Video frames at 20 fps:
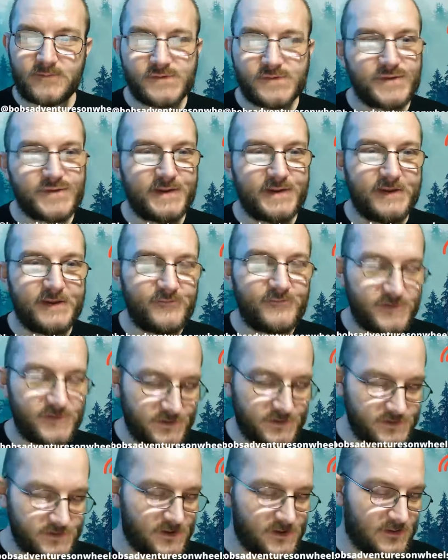So
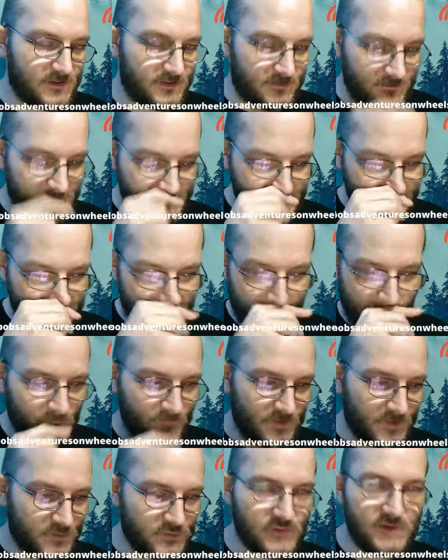definitely check
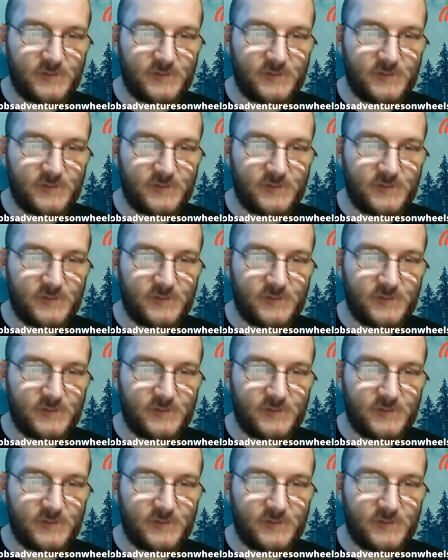the